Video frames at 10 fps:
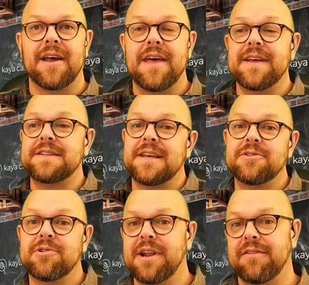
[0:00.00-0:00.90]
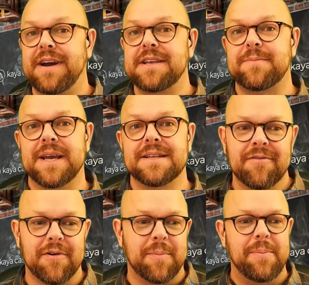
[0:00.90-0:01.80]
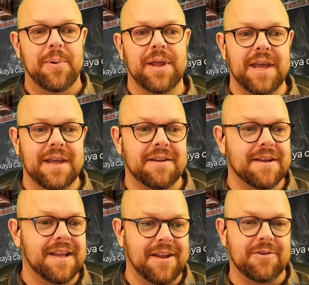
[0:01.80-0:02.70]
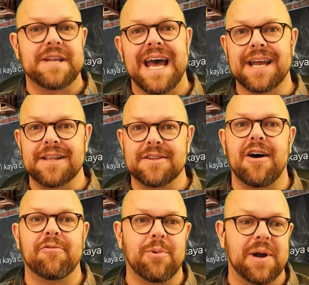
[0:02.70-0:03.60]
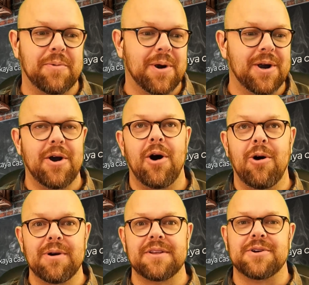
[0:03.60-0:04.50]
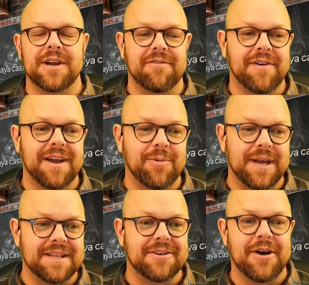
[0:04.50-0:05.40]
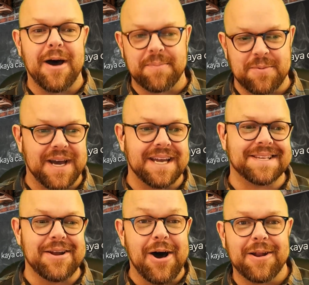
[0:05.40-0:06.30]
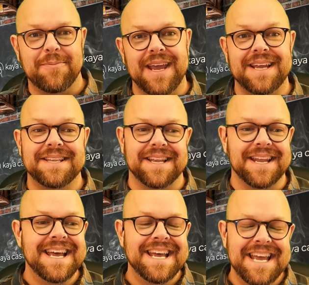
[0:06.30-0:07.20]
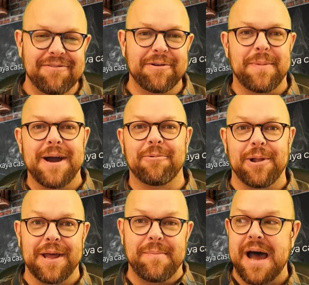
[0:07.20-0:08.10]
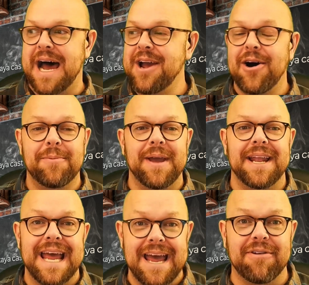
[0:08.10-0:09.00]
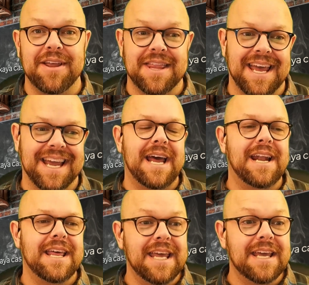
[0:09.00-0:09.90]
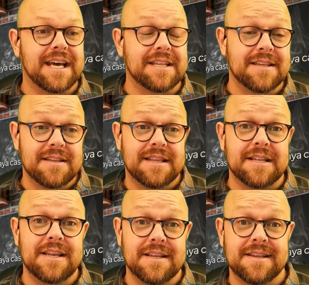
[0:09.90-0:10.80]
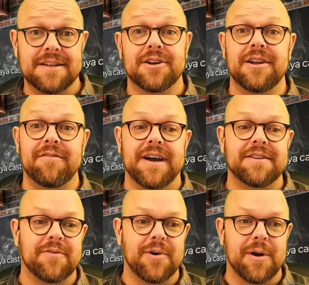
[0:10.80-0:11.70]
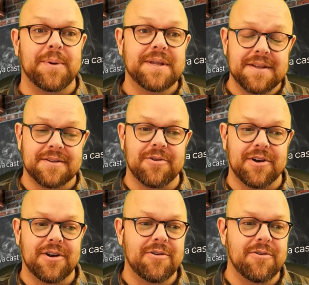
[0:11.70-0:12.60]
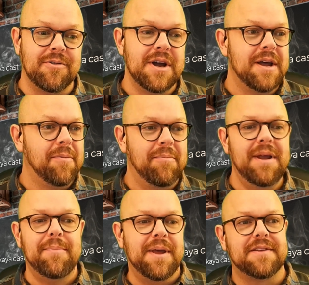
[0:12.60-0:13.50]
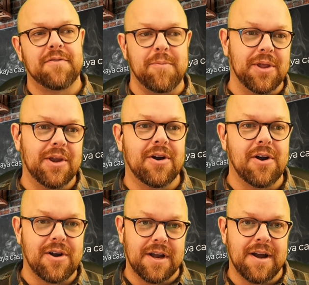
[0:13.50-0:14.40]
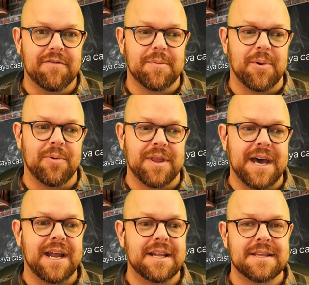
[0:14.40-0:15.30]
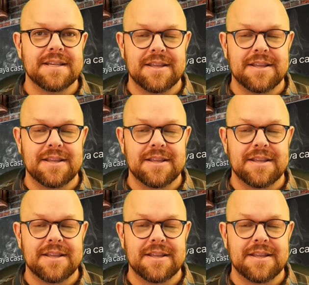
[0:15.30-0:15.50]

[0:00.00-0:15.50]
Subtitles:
And that's such great advice because for people in, tech and software, we're always trying to find ways to optimize and automate. And even in my role, I automate everything. And I think that is such good advice for a business owner who may not be as familiar or comfortable with that.